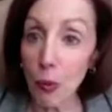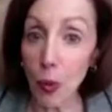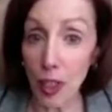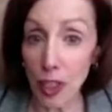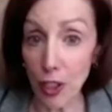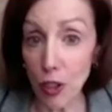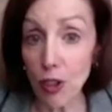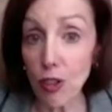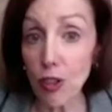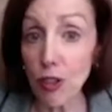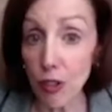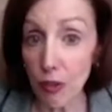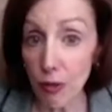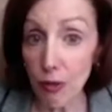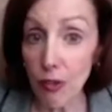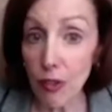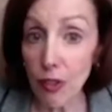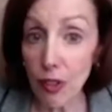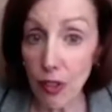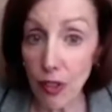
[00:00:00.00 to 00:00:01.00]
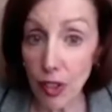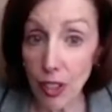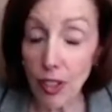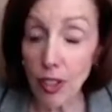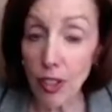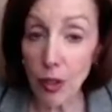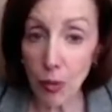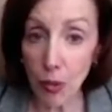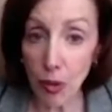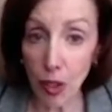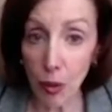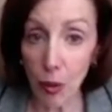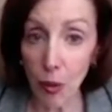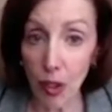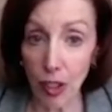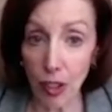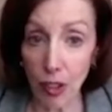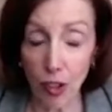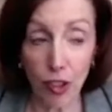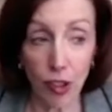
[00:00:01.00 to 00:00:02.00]
which systems I
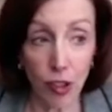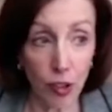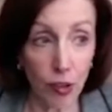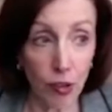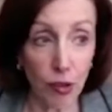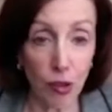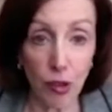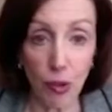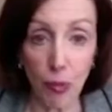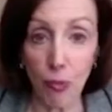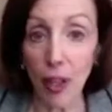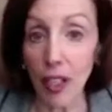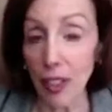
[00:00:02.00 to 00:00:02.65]
wanted to use.